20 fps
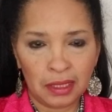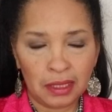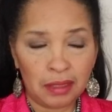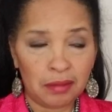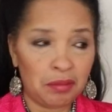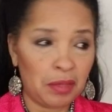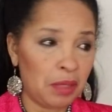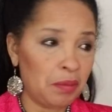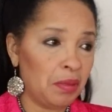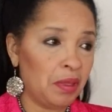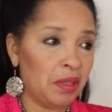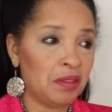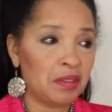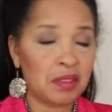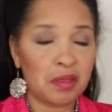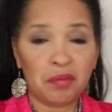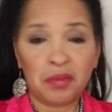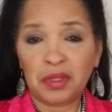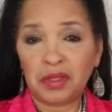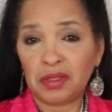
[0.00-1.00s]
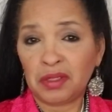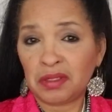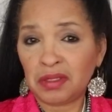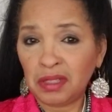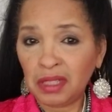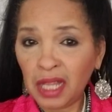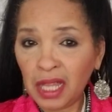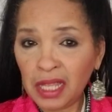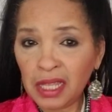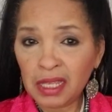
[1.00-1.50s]
Maybe someone doesn't
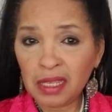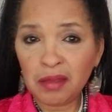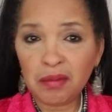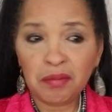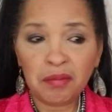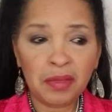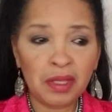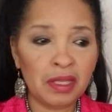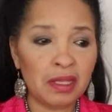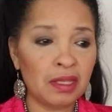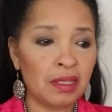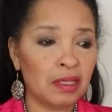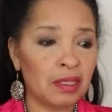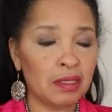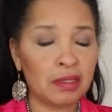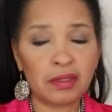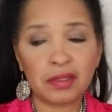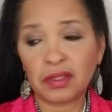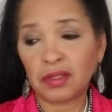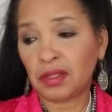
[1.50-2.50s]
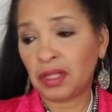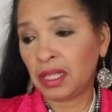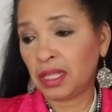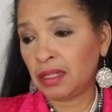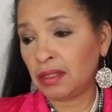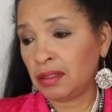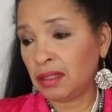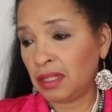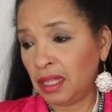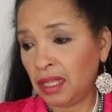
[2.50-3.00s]
like him, so they
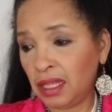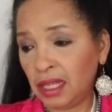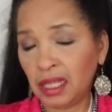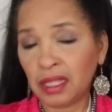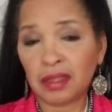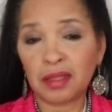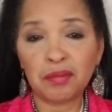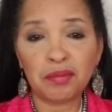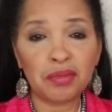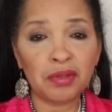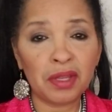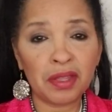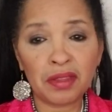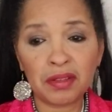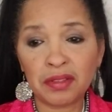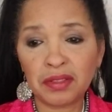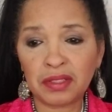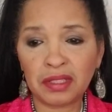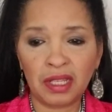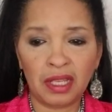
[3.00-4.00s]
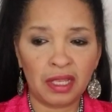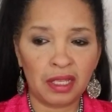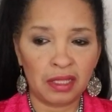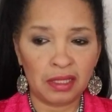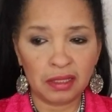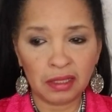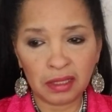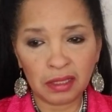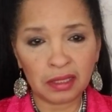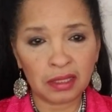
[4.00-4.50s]
get the brothers. Hey,
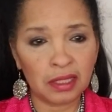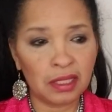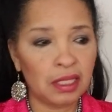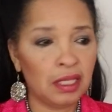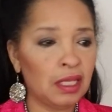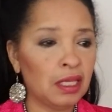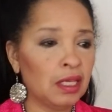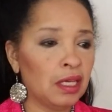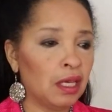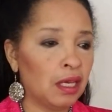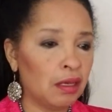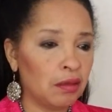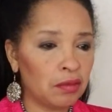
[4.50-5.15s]
look, I